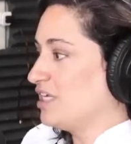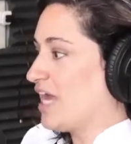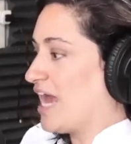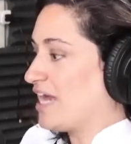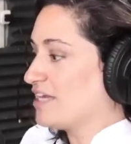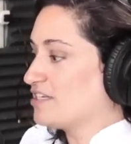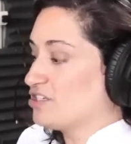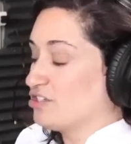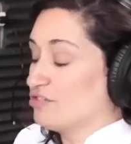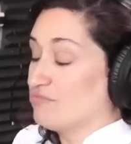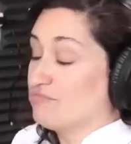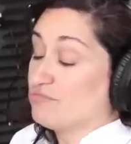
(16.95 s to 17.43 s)

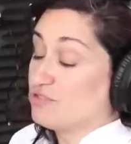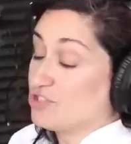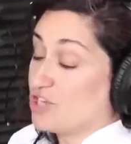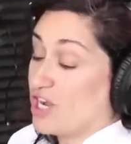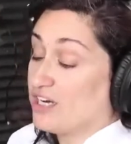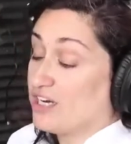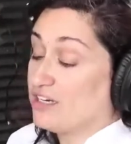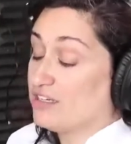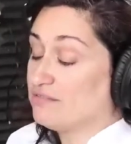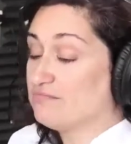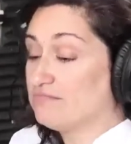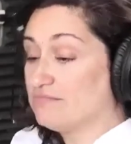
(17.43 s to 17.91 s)
had to
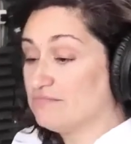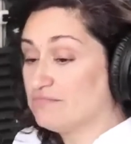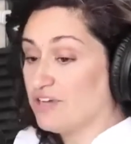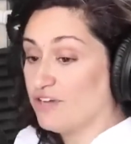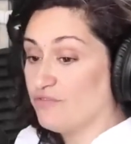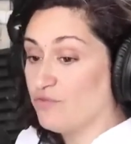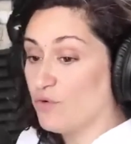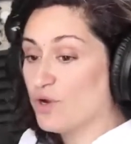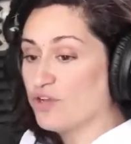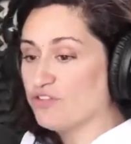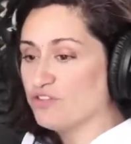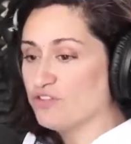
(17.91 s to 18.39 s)
try to
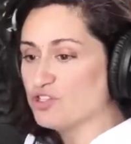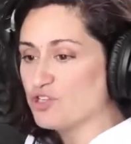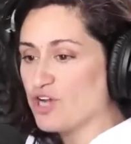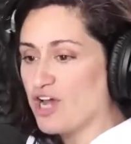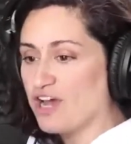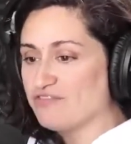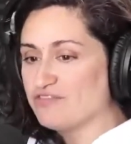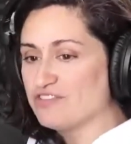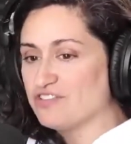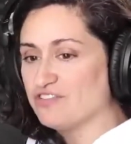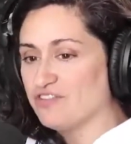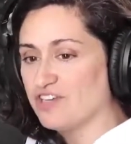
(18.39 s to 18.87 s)
avoid the
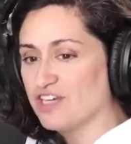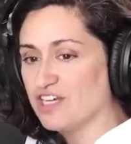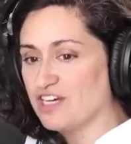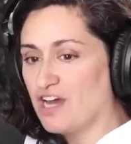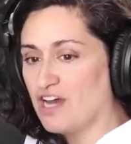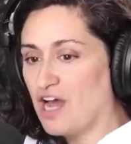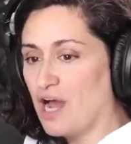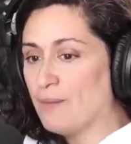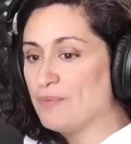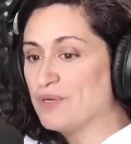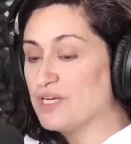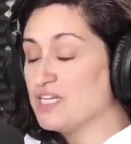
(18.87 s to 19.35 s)
draft to
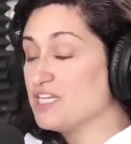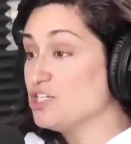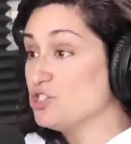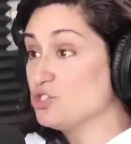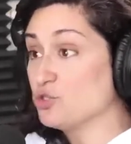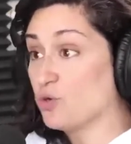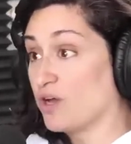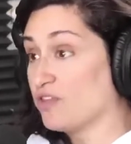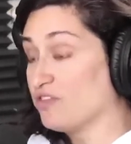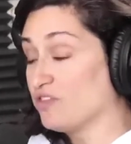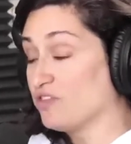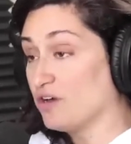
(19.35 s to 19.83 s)
Vietnam, but he
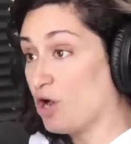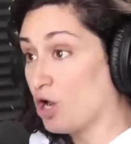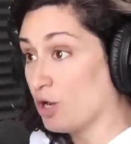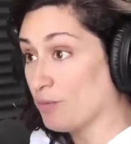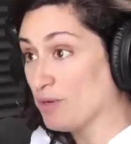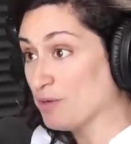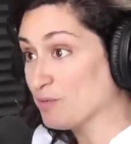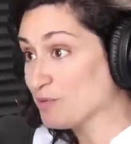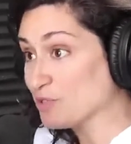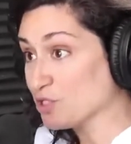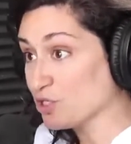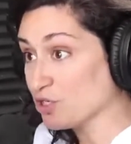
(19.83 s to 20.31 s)
joined the
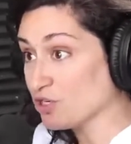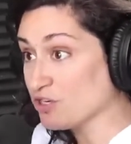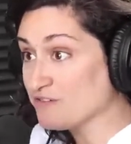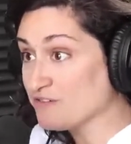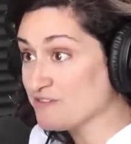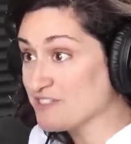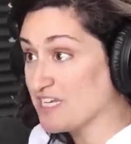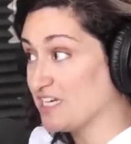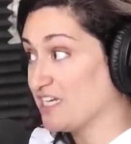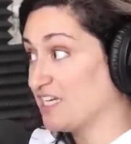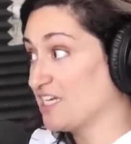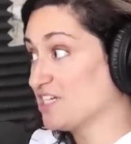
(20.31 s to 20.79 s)
Army
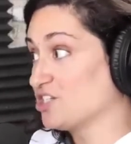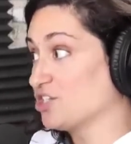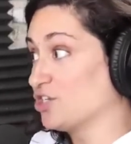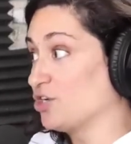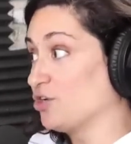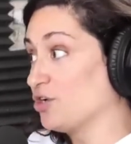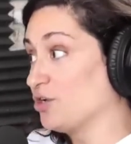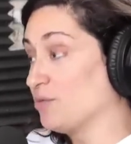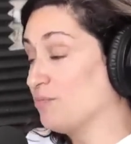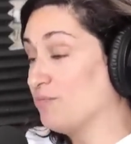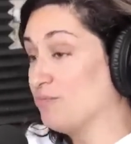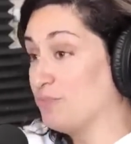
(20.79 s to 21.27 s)
Reserves and he had to
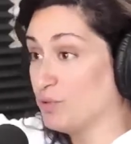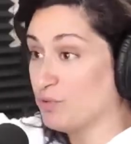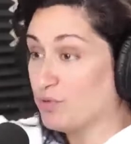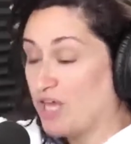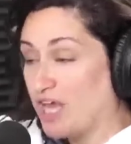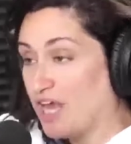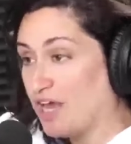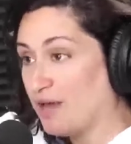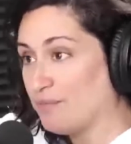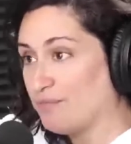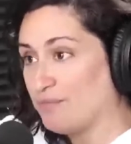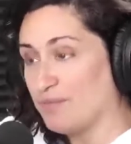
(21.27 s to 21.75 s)
go to boot
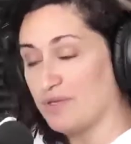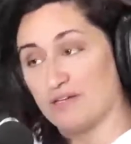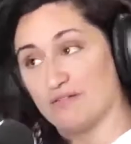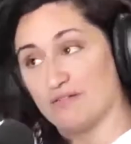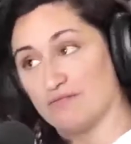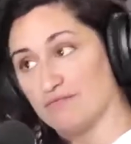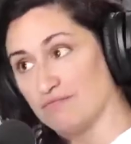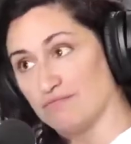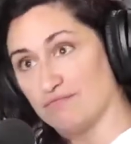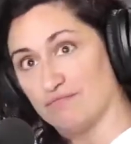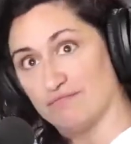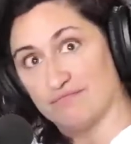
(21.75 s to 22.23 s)
camp
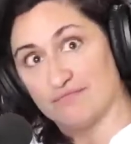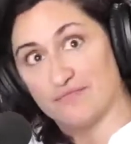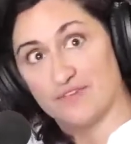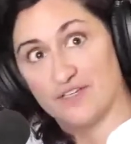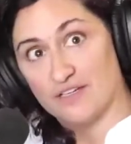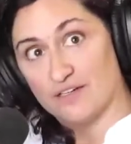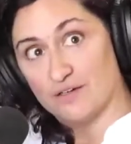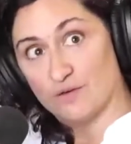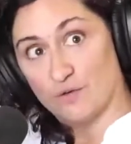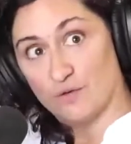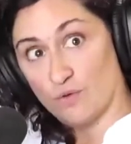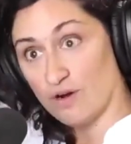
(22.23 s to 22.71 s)
in
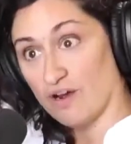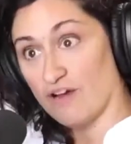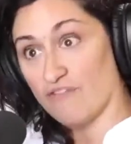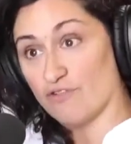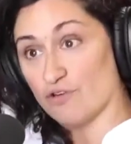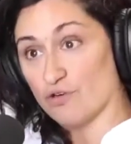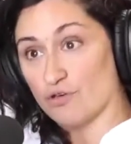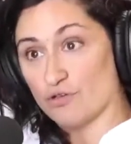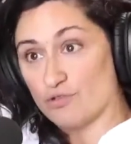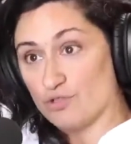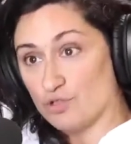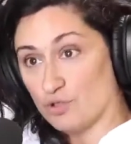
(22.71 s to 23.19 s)

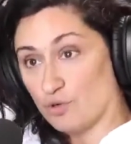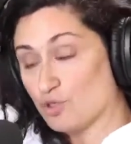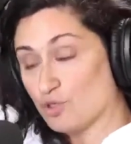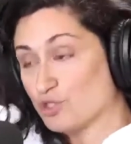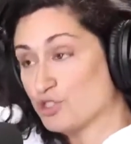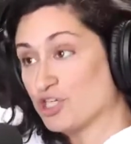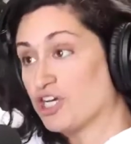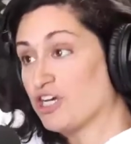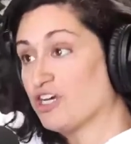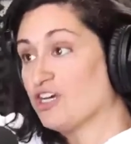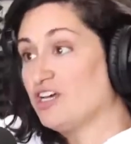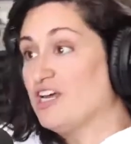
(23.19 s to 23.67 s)
wherever
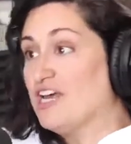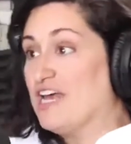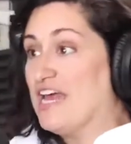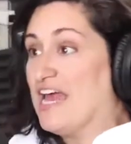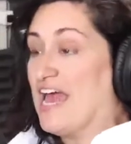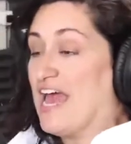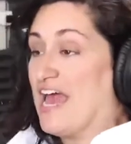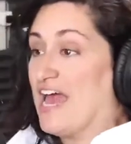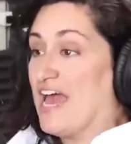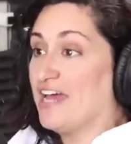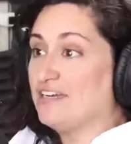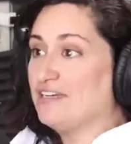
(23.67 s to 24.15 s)
Georgia,
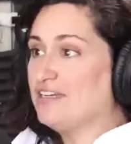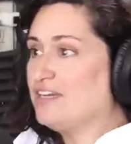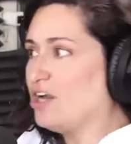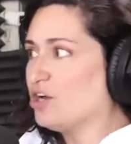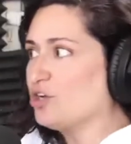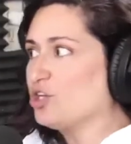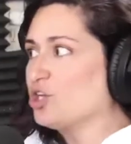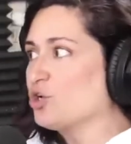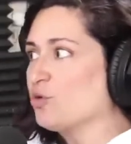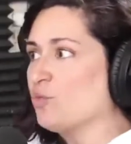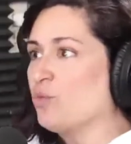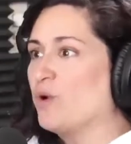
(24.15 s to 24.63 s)
and you
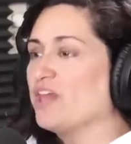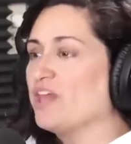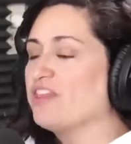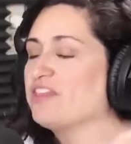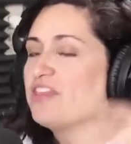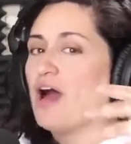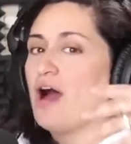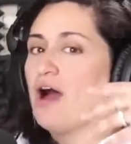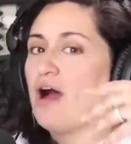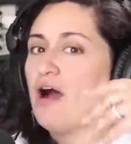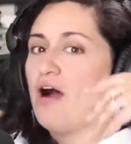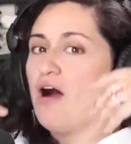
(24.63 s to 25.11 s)
know you're
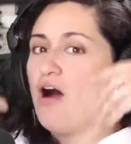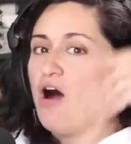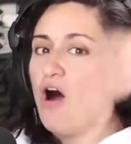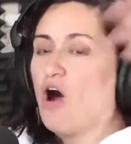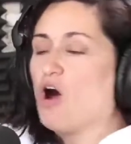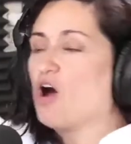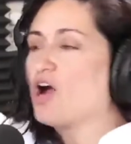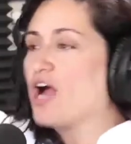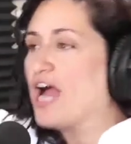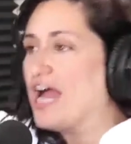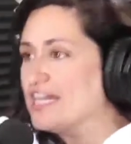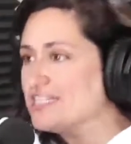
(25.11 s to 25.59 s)
with
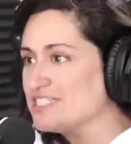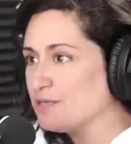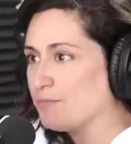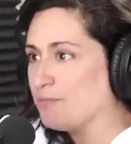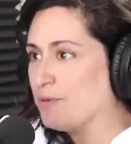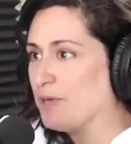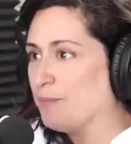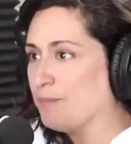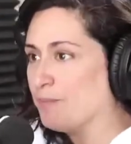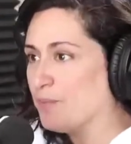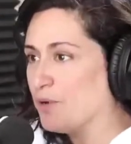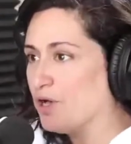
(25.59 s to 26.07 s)
all kinds
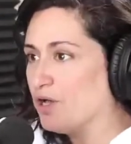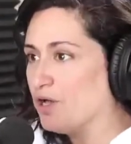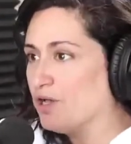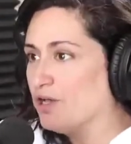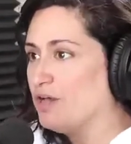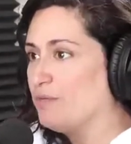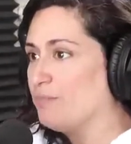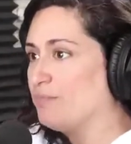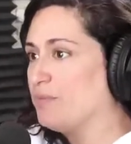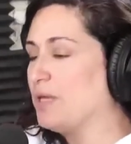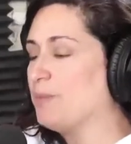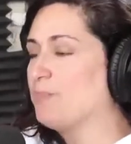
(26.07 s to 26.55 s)
of
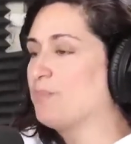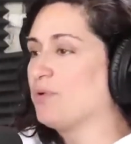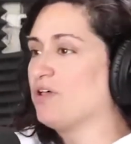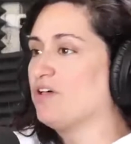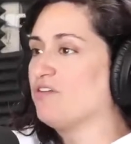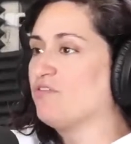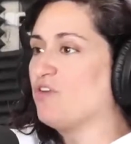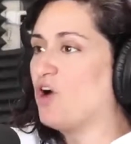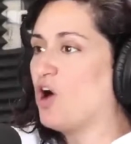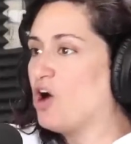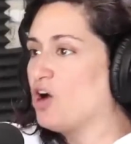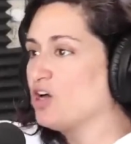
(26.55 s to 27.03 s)
people
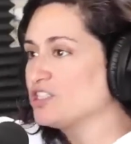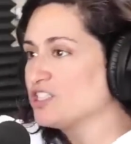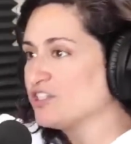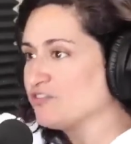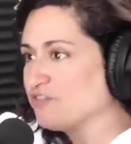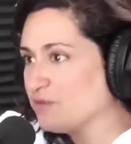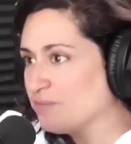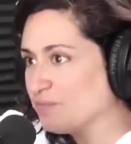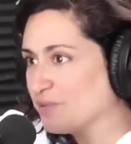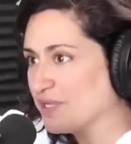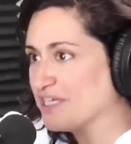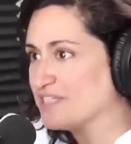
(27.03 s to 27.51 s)
people of all
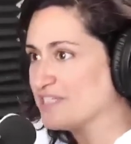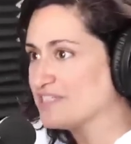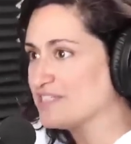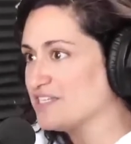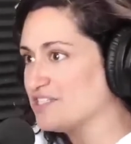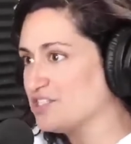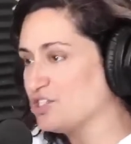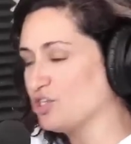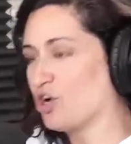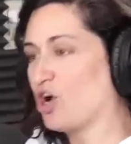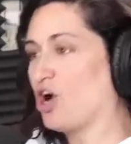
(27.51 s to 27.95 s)
different places.